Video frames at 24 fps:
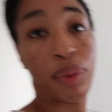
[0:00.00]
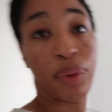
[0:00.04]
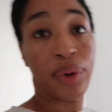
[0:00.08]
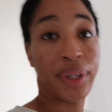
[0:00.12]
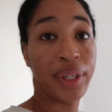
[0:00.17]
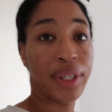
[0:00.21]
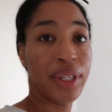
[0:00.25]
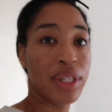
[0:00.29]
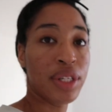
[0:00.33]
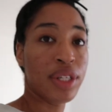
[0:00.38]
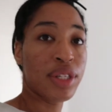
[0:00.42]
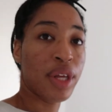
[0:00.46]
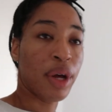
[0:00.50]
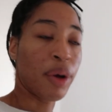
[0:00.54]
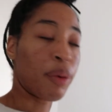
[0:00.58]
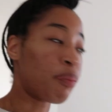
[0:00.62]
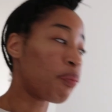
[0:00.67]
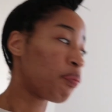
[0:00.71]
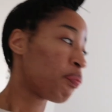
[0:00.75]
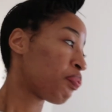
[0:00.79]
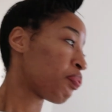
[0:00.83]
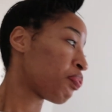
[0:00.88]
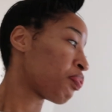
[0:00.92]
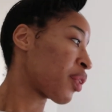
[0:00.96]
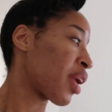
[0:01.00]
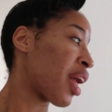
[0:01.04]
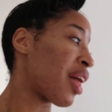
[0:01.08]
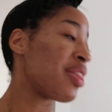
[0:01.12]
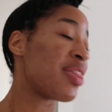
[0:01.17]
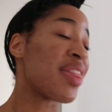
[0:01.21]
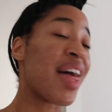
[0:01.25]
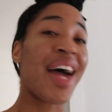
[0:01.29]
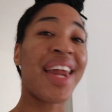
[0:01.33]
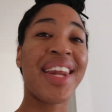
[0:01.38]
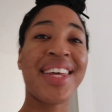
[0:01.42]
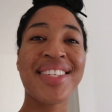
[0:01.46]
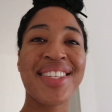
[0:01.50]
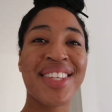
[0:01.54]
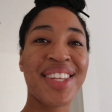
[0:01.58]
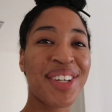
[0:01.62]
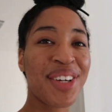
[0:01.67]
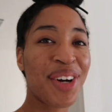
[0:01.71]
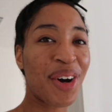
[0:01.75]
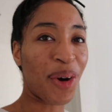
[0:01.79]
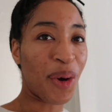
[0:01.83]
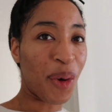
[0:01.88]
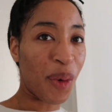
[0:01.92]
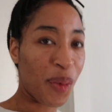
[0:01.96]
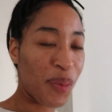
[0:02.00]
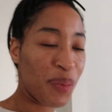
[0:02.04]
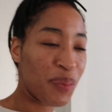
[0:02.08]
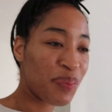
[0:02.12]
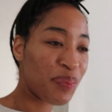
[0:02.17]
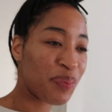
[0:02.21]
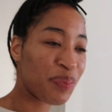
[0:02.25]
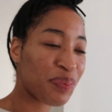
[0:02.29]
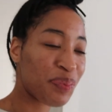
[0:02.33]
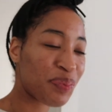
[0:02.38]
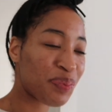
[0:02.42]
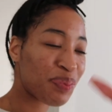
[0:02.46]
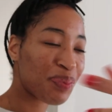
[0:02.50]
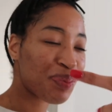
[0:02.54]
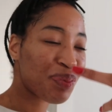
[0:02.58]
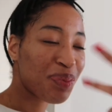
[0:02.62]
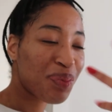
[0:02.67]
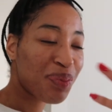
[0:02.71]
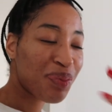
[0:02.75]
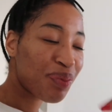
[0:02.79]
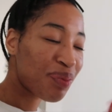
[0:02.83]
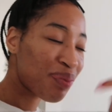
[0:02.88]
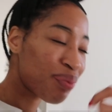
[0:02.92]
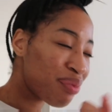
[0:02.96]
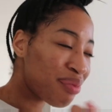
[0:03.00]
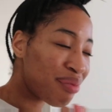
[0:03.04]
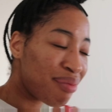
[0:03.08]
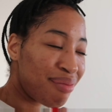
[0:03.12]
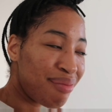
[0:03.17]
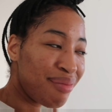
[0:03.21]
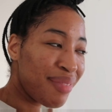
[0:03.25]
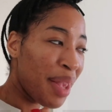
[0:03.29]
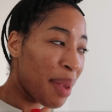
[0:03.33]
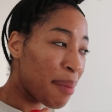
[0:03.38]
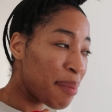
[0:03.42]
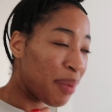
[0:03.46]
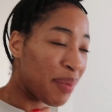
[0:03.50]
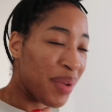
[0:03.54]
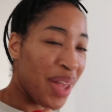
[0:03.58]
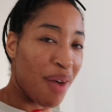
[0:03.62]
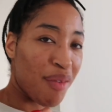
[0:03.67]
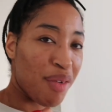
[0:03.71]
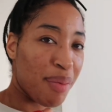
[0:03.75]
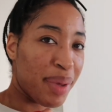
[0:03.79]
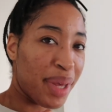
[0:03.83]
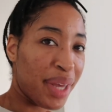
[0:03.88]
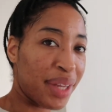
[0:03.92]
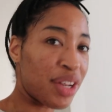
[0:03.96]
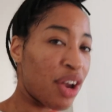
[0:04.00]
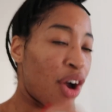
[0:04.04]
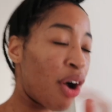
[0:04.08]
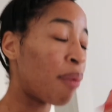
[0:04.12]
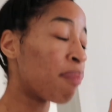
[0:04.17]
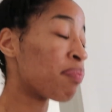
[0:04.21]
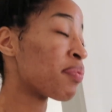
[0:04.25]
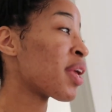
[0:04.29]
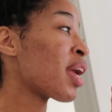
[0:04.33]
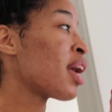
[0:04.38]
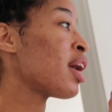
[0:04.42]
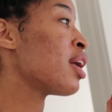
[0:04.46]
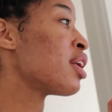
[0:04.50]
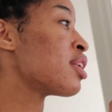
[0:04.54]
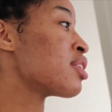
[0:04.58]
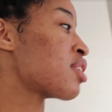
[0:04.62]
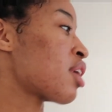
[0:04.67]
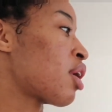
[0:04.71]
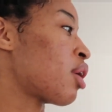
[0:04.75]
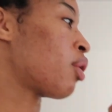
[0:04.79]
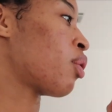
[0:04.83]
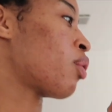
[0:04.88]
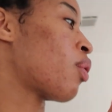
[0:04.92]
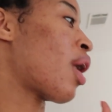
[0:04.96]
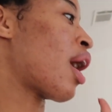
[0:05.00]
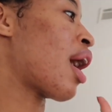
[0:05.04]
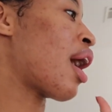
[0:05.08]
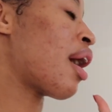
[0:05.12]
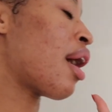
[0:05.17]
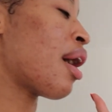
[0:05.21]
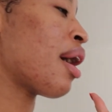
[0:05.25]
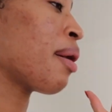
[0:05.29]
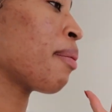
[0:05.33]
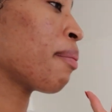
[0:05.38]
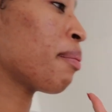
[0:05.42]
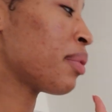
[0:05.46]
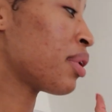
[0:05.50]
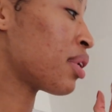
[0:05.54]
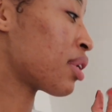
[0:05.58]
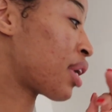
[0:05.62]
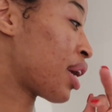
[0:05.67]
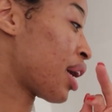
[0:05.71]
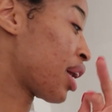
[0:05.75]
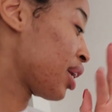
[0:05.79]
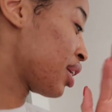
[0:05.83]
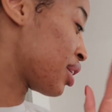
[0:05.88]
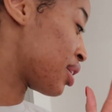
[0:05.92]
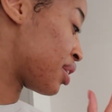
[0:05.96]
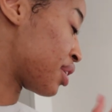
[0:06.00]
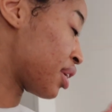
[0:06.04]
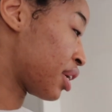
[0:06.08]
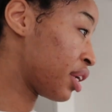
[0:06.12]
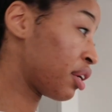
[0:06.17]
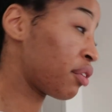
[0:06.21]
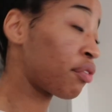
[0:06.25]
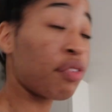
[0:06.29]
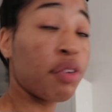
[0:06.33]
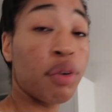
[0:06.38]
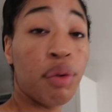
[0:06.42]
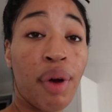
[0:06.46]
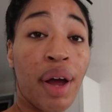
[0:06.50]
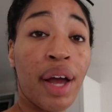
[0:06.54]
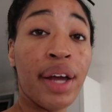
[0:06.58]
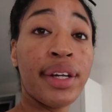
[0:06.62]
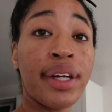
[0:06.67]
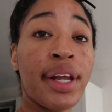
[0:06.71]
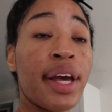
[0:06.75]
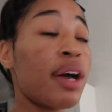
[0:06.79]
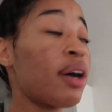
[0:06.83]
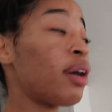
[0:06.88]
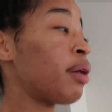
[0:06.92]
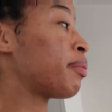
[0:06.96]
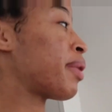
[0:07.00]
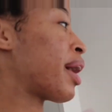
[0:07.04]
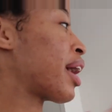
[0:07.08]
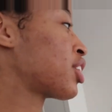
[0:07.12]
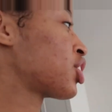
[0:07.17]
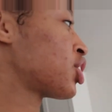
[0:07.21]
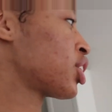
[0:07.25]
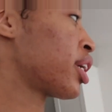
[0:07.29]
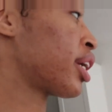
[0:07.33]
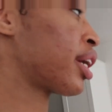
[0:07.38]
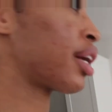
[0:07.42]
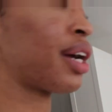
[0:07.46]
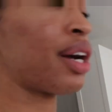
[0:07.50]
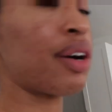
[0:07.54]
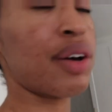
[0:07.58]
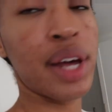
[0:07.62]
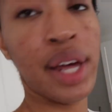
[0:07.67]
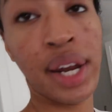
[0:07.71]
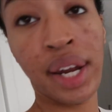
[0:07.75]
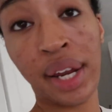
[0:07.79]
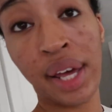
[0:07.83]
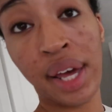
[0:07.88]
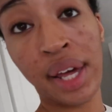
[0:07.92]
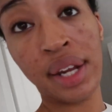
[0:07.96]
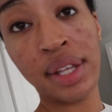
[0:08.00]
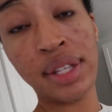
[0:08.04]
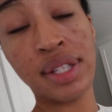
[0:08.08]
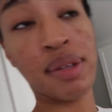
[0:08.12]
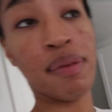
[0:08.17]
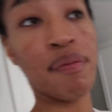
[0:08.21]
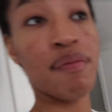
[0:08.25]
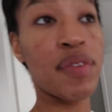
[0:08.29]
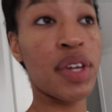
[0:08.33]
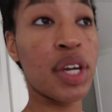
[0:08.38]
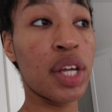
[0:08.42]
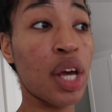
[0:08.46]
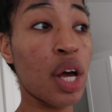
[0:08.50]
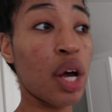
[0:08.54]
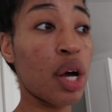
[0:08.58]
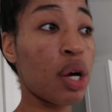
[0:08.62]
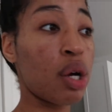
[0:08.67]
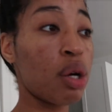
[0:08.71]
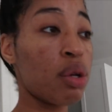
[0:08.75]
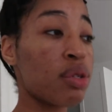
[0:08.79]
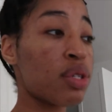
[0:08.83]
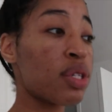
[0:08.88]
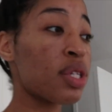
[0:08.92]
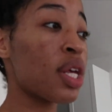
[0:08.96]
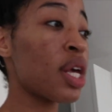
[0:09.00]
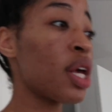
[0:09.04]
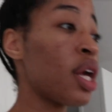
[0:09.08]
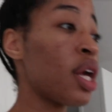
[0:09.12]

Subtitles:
board is. So that is a goal, but we have a bed, y'all. So I'm kind of done for right now. I'm actually gonna go ahead and edit some videos,